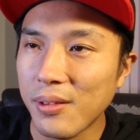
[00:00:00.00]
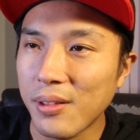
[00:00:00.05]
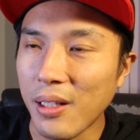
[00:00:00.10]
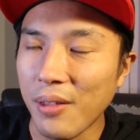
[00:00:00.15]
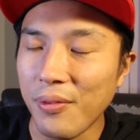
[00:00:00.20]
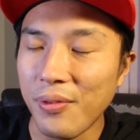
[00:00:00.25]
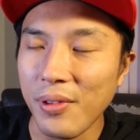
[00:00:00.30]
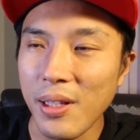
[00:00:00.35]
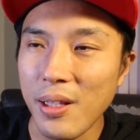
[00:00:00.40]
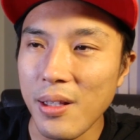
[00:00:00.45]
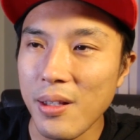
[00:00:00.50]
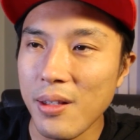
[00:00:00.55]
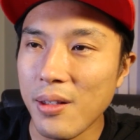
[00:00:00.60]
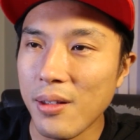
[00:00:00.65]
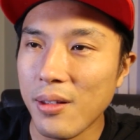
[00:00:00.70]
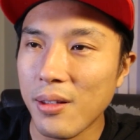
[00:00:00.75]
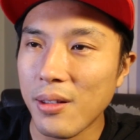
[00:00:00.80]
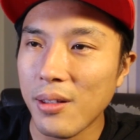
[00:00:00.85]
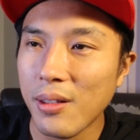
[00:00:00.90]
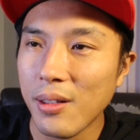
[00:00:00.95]

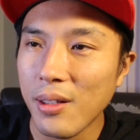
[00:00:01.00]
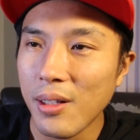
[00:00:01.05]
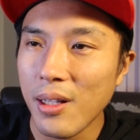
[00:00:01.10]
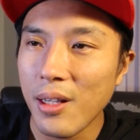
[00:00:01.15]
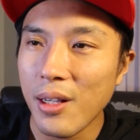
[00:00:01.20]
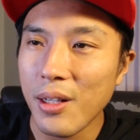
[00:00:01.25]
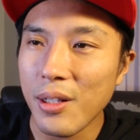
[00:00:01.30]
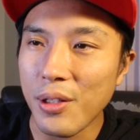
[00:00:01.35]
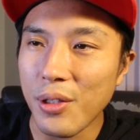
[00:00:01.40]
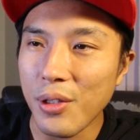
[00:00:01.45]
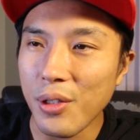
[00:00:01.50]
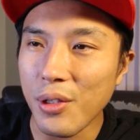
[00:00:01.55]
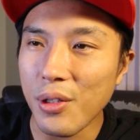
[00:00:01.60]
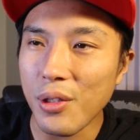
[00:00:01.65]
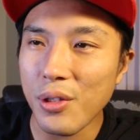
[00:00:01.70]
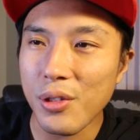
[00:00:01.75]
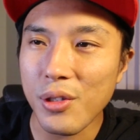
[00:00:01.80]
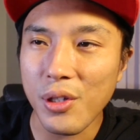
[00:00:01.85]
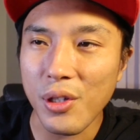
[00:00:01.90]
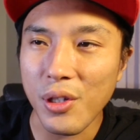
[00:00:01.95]
Definitely
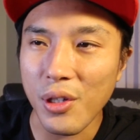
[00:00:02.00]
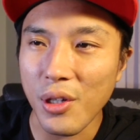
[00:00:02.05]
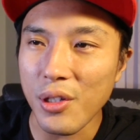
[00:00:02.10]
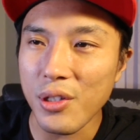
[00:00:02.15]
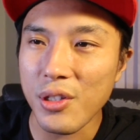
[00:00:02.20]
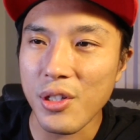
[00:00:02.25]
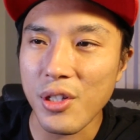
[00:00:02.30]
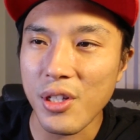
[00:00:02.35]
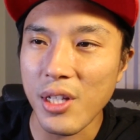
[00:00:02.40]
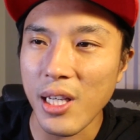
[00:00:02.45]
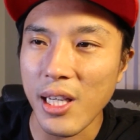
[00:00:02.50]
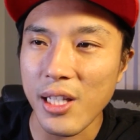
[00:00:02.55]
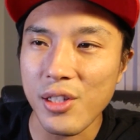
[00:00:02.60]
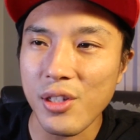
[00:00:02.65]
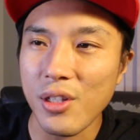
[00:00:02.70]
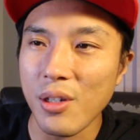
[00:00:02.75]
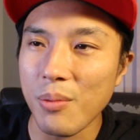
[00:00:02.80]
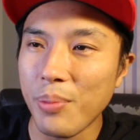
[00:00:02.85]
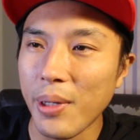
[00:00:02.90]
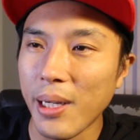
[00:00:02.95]
huge, huge
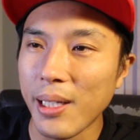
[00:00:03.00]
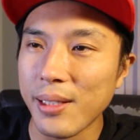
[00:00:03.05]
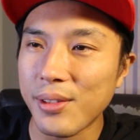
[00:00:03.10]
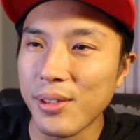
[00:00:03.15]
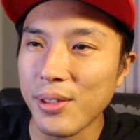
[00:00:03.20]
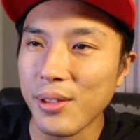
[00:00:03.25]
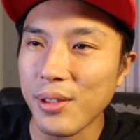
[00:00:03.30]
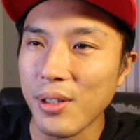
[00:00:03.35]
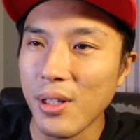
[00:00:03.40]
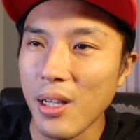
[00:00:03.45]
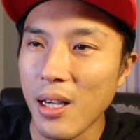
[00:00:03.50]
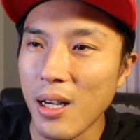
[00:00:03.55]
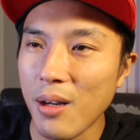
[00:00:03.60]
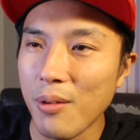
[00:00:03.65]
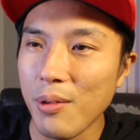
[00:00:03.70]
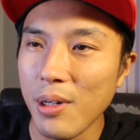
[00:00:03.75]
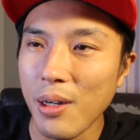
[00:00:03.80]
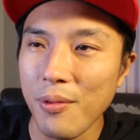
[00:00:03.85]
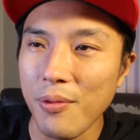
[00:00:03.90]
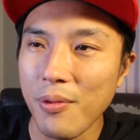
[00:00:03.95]
change compared to
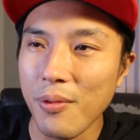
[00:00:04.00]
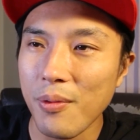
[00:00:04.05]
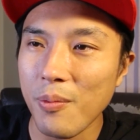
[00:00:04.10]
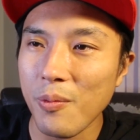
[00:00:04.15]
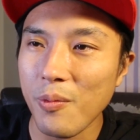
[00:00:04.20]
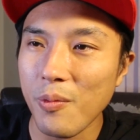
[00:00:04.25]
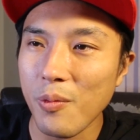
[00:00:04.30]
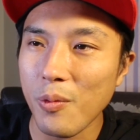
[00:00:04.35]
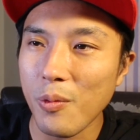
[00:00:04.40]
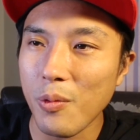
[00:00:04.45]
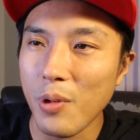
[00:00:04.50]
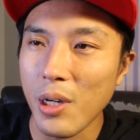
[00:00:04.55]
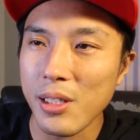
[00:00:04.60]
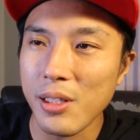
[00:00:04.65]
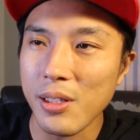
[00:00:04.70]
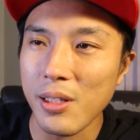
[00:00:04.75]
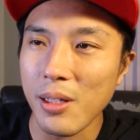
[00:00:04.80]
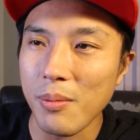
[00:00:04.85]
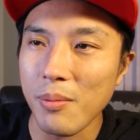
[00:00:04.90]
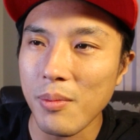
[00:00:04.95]
uh, when I
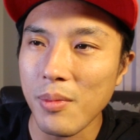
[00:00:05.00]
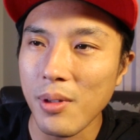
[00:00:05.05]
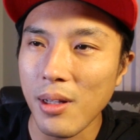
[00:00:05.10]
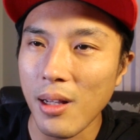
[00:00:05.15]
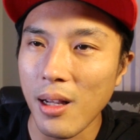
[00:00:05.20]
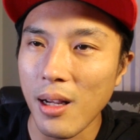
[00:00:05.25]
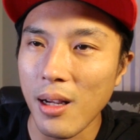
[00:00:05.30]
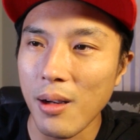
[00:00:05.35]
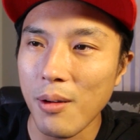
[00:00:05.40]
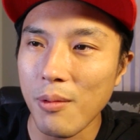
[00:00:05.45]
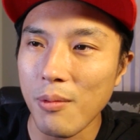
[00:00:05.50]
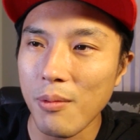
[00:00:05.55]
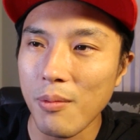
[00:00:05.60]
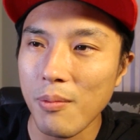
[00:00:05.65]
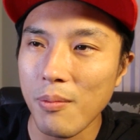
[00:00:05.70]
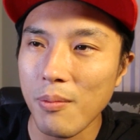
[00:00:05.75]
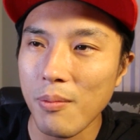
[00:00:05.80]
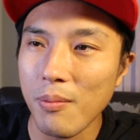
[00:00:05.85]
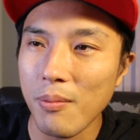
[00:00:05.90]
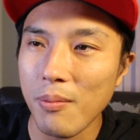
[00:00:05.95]
watched them uh,
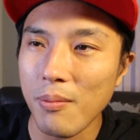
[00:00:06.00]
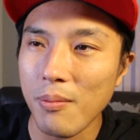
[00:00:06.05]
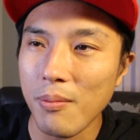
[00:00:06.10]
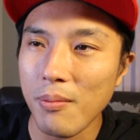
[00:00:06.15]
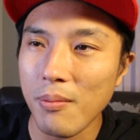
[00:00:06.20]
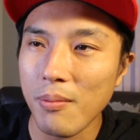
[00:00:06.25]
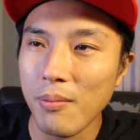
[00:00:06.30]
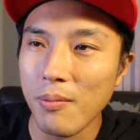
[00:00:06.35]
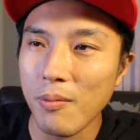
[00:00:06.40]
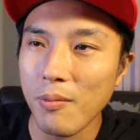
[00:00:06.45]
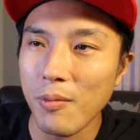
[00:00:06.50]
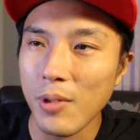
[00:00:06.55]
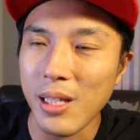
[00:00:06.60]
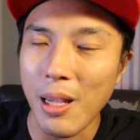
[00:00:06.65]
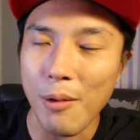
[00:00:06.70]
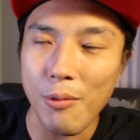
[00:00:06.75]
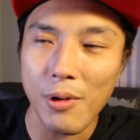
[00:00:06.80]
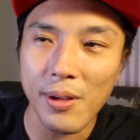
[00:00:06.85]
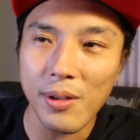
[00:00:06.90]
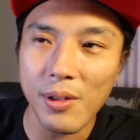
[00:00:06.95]
when
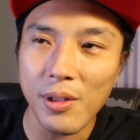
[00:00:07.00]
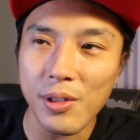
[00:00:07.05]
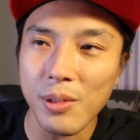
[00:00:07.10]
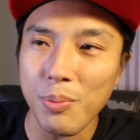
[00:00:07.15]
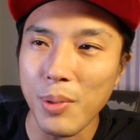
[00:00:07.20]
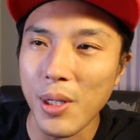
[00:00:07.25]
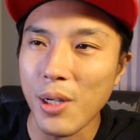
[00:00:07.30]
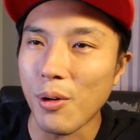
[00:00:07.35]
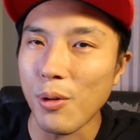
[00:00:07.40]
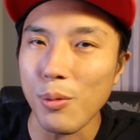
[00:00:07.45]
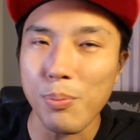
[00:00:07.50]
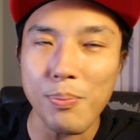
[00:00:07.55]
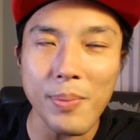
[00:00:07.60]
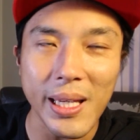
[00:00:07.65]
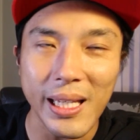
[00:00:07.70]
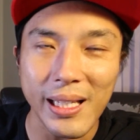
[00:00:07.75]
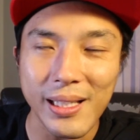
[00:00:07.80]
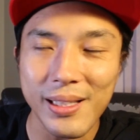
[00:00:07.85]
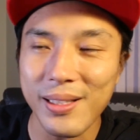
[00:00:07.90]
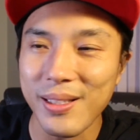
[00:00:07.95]
they were used to be called
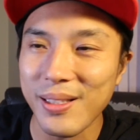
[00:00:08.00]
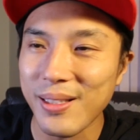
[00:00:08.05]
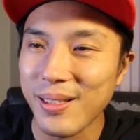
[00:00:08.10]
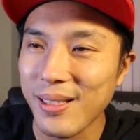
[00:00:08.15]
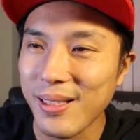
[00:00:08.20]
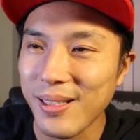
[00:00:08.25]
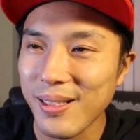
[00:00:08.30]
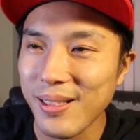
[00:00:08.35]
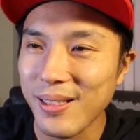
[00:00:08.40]
MINX.